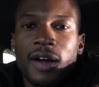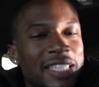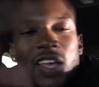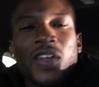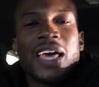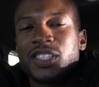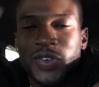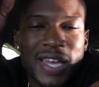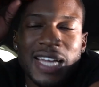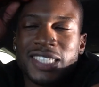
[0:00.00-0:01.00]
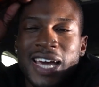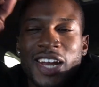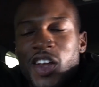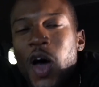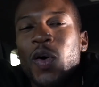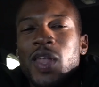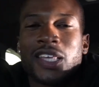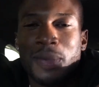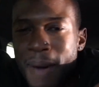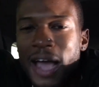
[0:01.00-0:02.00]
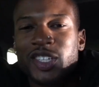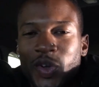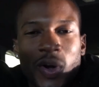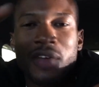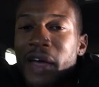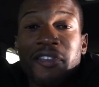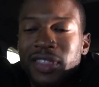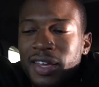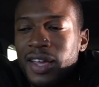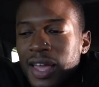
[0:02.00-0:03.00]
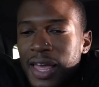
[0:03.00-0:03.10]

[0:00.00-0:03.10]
I say all that so you guys kind of know like the backstory of everything.